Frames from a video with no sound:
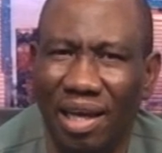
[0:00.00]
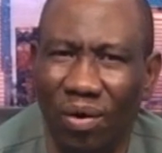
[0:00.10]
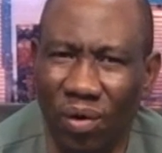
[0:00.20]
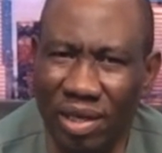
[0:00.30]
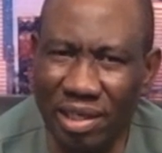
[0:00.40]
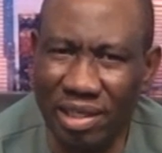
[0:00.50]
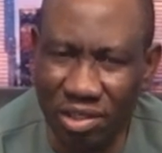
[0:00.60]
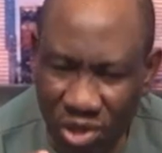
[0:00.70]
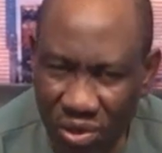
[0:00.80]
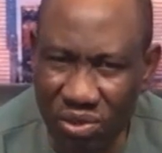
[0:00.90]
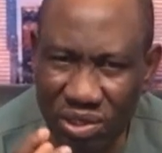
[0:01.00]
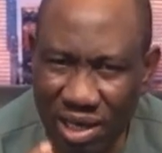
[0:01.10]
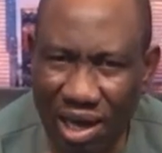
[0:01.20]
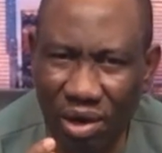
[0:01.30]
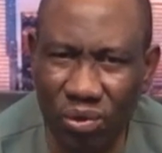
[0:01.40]
when he turns
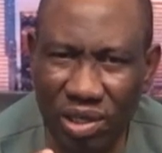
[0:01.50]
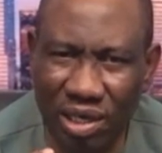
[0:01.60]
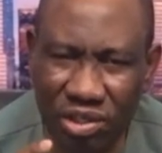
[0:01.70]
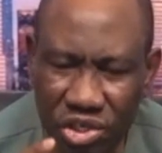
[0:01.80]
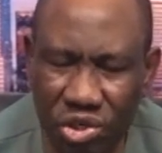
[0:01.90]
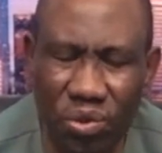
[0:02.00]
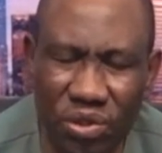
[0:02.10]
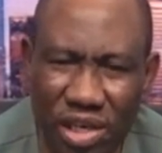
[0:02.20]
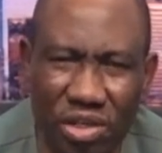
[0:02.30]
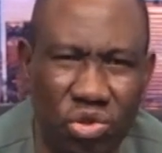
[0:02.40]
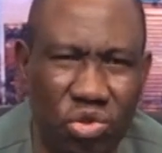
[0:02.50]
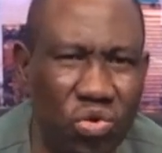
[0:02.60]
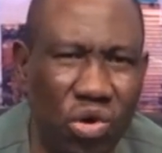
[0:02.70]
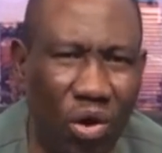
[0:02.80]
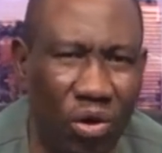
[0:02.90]
out and shows his true
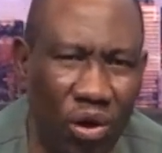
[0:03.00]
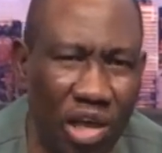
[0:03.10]
color,